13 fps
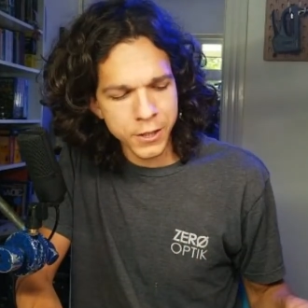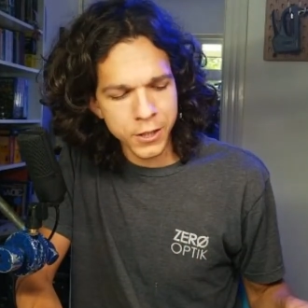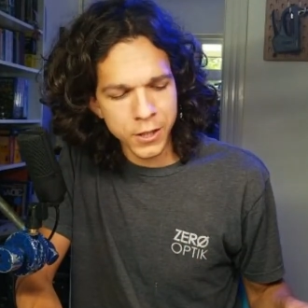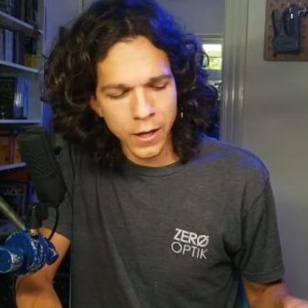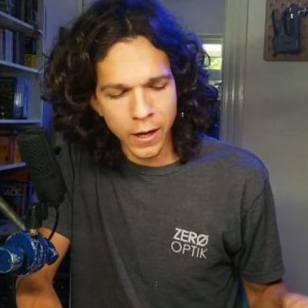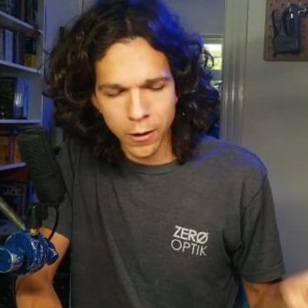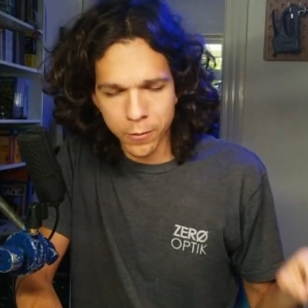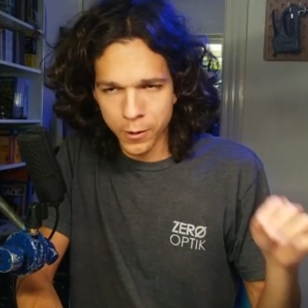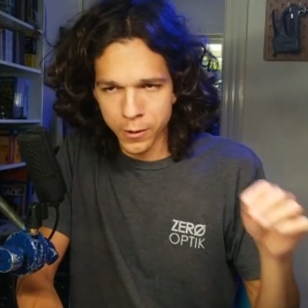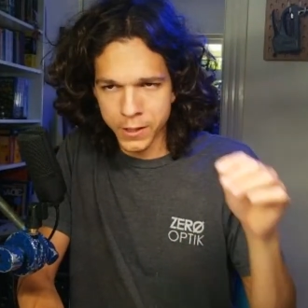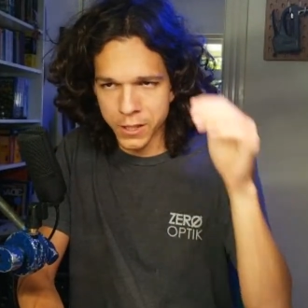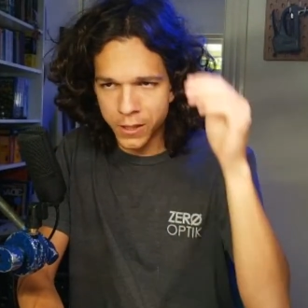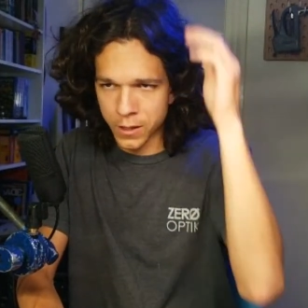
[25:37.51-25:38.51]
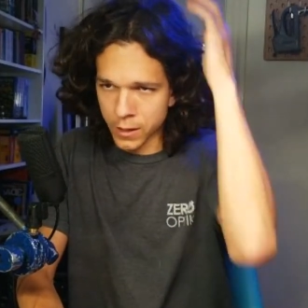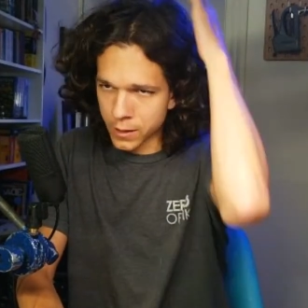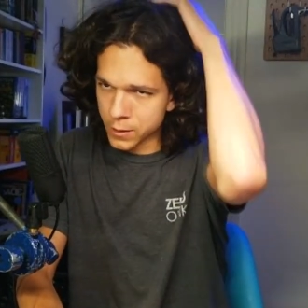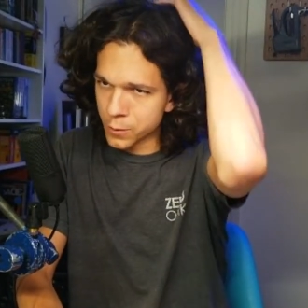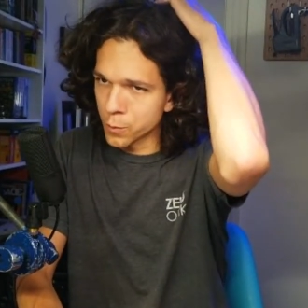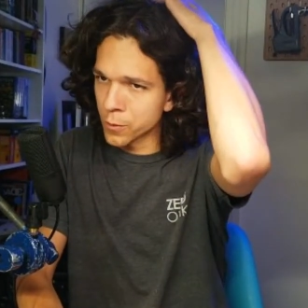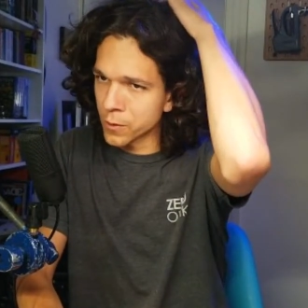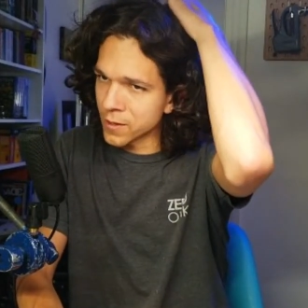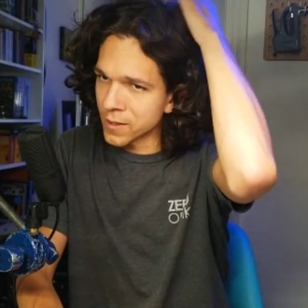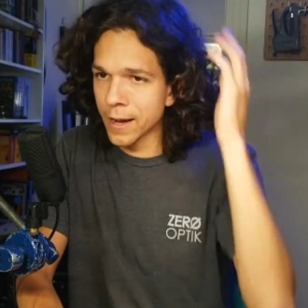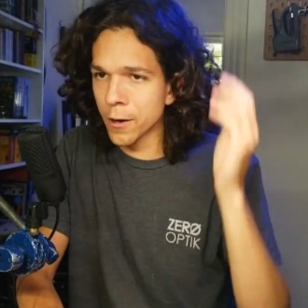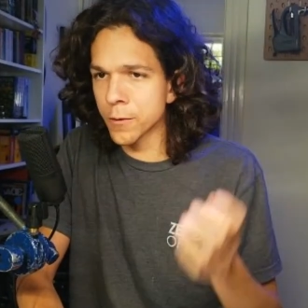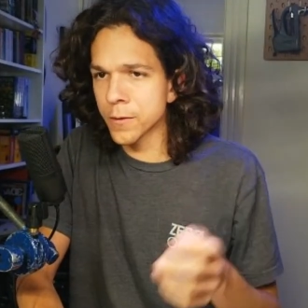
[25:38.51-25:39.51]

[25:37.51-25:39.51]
and how much that's worth now.